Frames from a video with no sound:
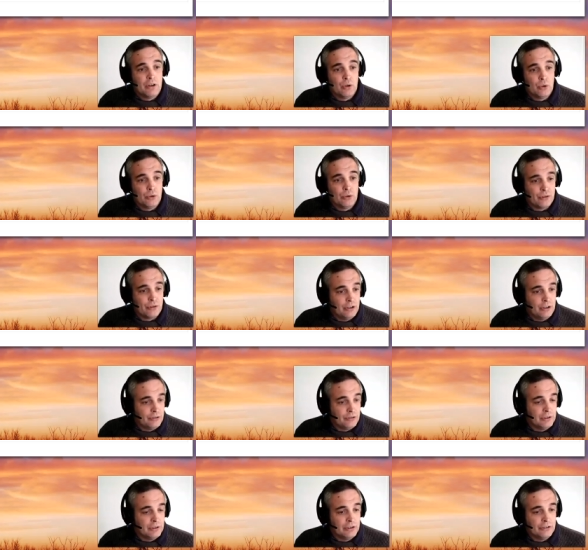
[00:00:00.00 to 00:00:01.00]
Horse
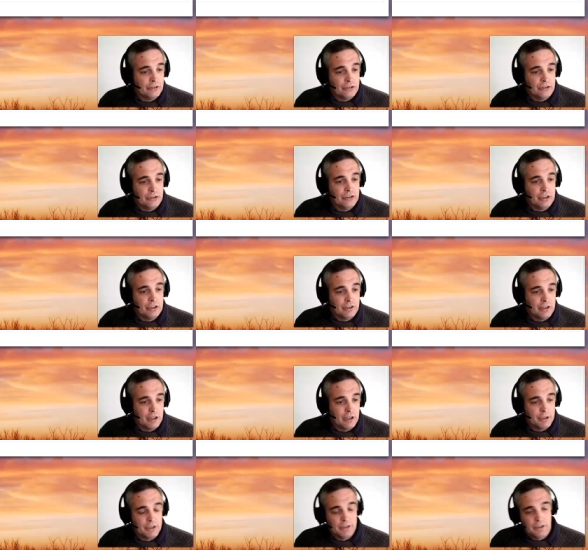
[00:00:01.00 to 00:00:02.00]
transfer list says
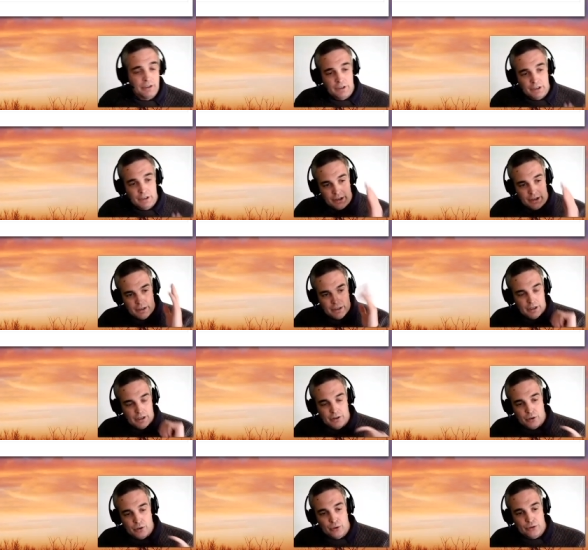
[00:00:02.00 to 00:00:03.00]
incoming.
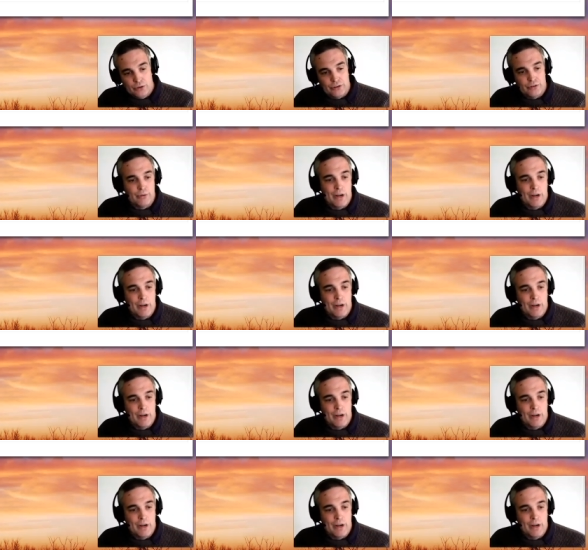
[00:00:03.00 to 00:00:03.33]
Uh, the horse is